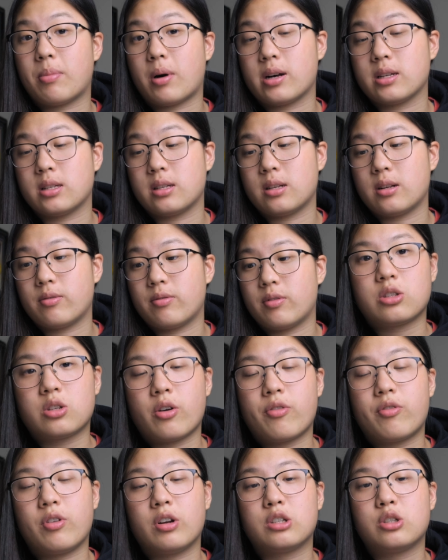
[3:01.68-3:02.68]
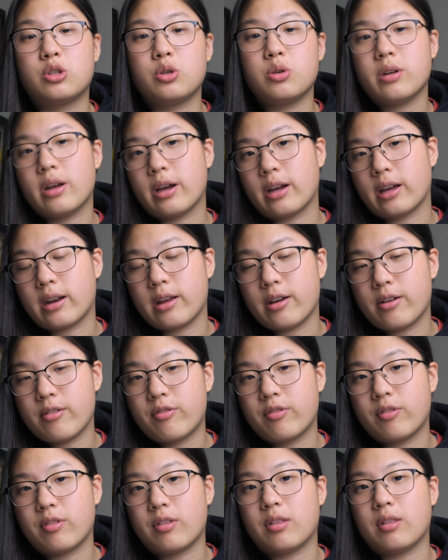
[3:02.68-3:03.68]
a positive. So if you're too
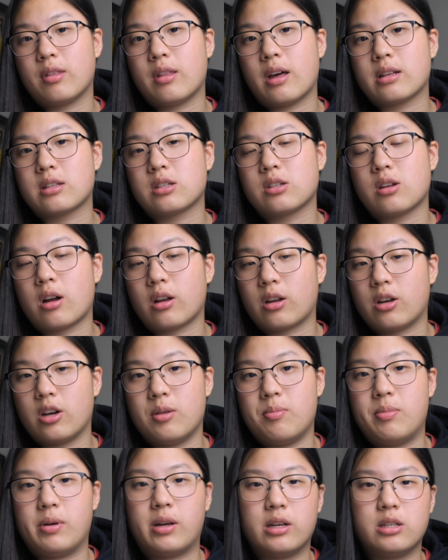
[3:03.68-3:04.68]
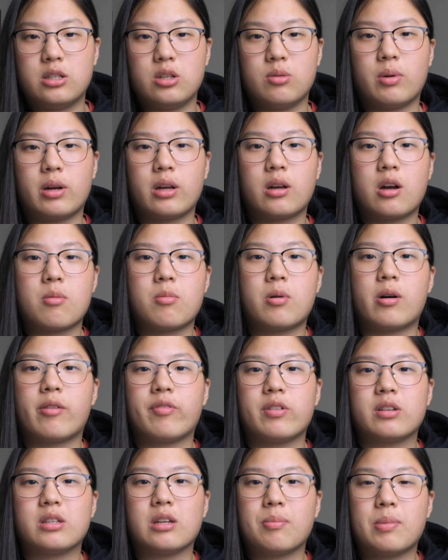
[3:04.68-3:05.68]
negative, that's not good because you might come
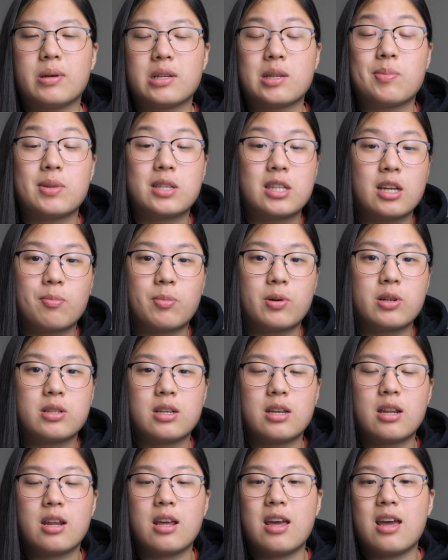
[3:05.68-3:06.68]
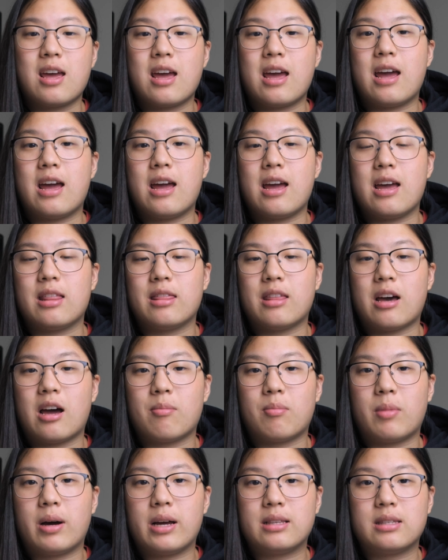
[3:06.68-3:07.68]
off as a pessimistic person and
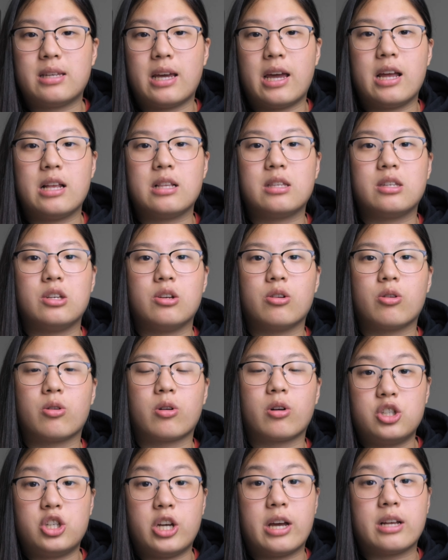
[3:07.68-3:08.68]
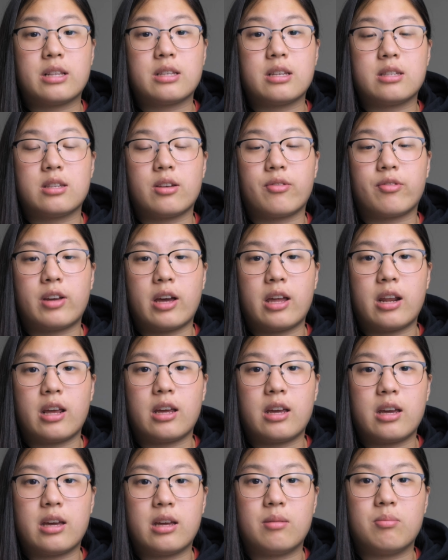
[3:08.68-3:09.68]
that might taint your chances of
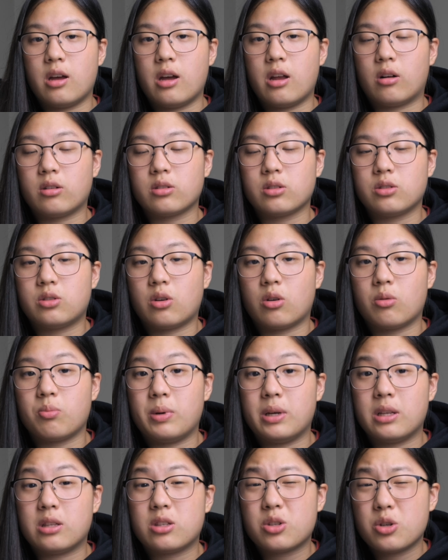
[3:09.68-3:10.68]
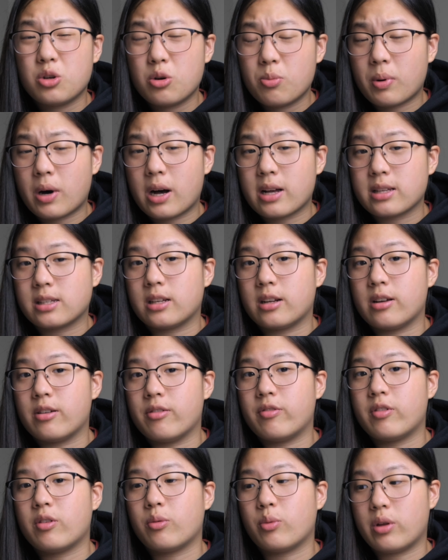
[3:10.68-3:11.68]
getting in. And also don't be too
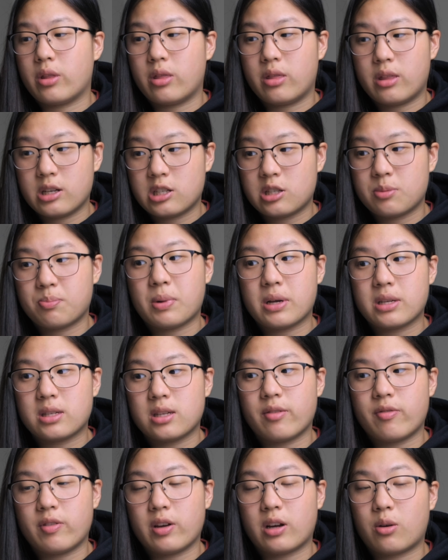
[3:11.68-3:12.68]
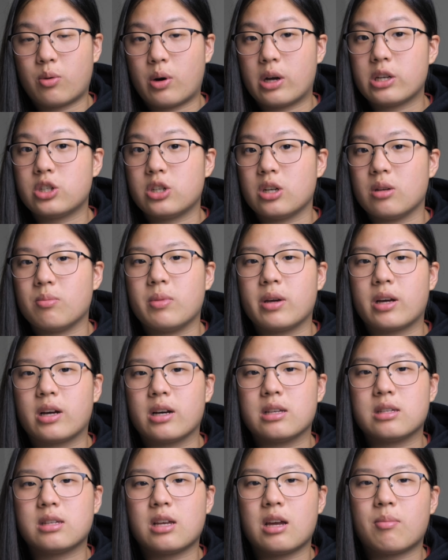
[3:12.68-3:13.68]
positive with this specific question
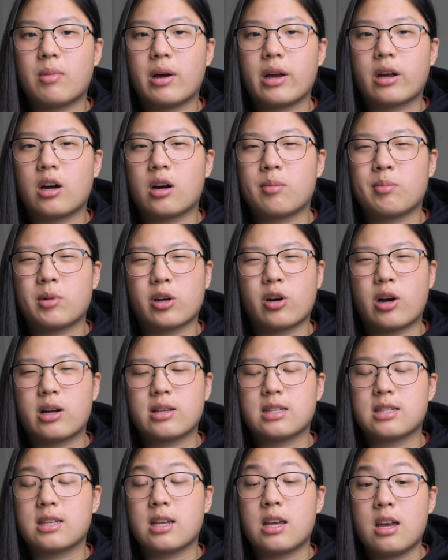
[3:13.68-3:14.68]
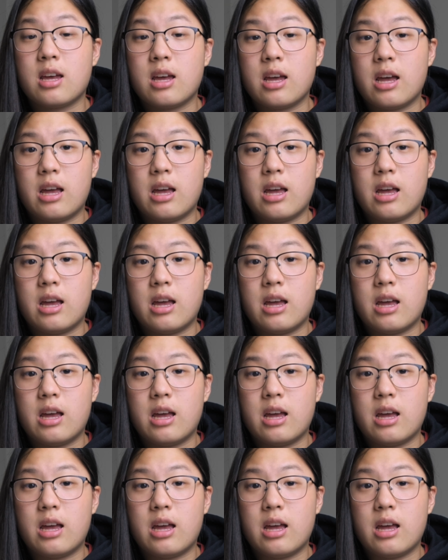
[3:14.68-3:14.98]
because it might come across as